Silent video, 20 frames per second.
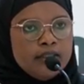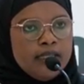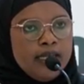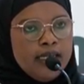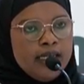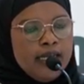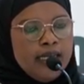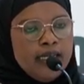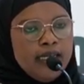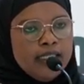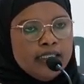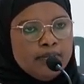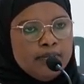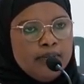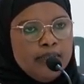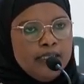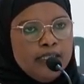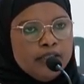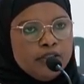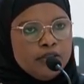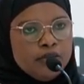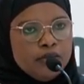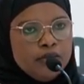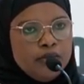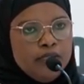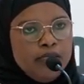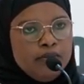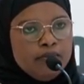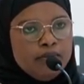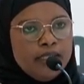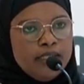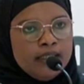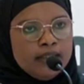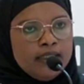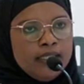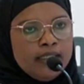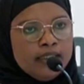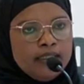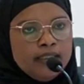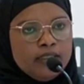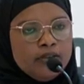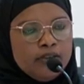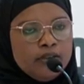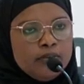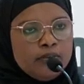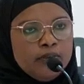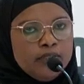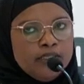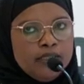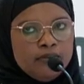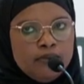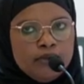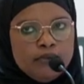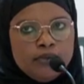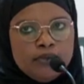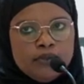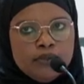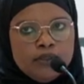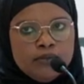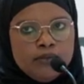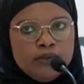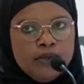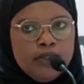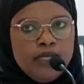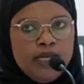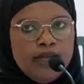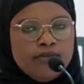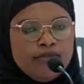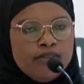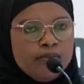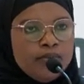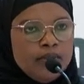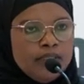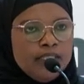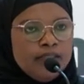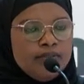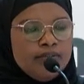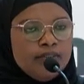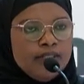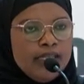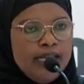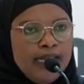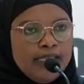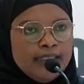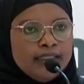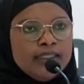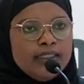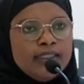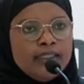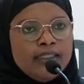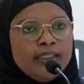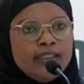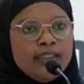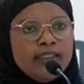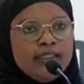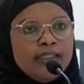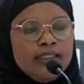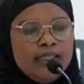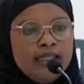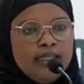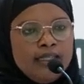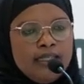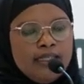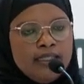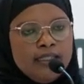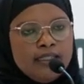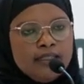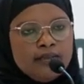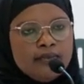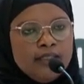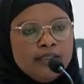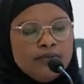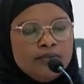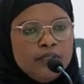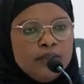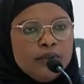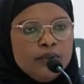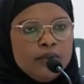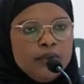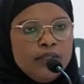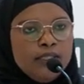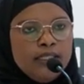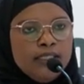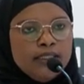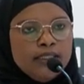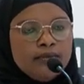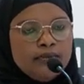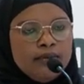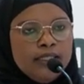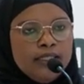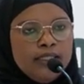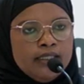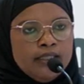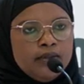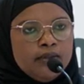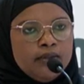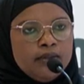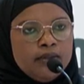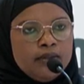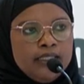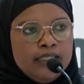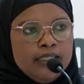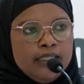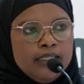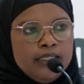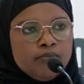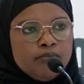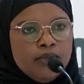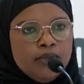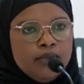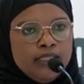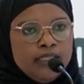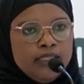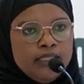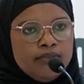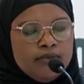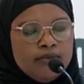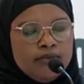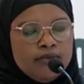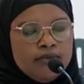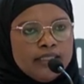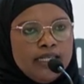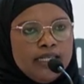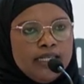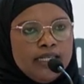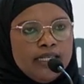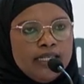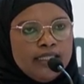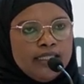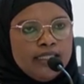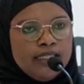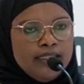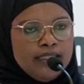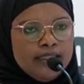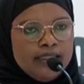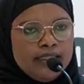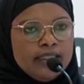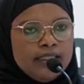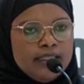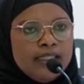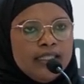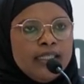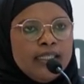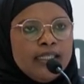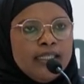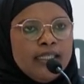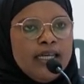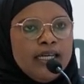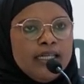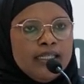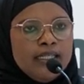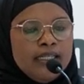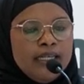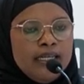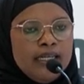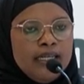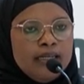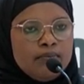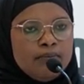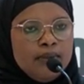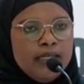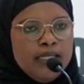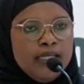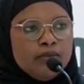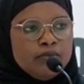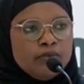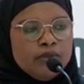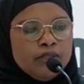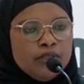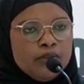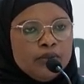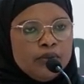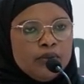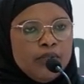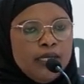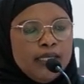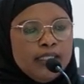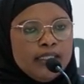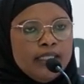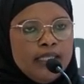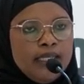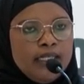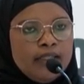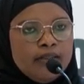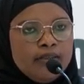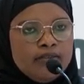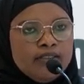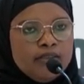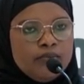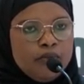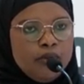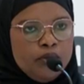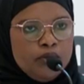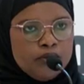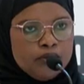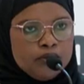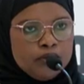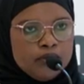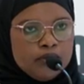And I explained to him that that is not possible because we don't have a budget for that. What we do is we deduct these monies from the staff salaries and pay them to you at the end of the month.